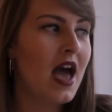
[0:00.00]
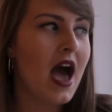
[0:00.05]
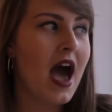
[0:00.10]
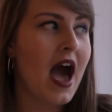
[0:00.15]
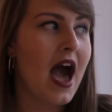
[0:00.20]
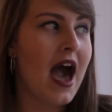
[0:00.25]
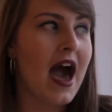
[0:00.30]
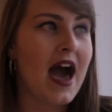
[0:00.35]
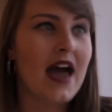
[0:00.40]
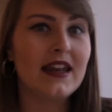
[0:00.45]

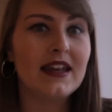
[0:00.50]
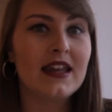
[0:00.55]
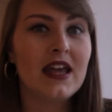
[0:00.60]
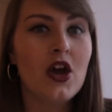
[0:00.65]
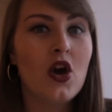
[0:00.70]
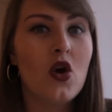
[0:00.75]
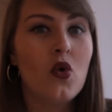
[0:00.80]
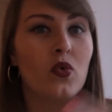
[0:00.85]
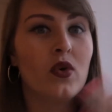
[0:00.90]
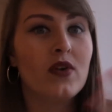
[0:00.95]
And
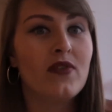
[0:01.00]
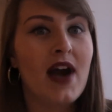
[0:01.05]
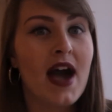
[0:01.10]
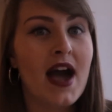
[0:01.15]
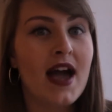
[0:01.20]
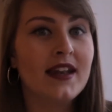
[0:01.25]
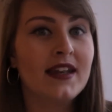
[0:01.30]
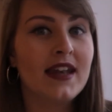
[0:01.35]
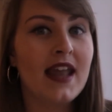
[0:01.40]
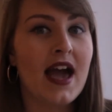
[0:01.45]
we've
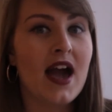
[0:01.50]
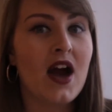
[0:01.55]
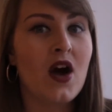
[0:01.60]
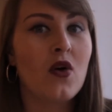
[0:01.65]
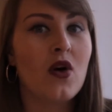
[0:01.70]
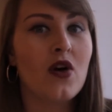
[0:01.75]
had now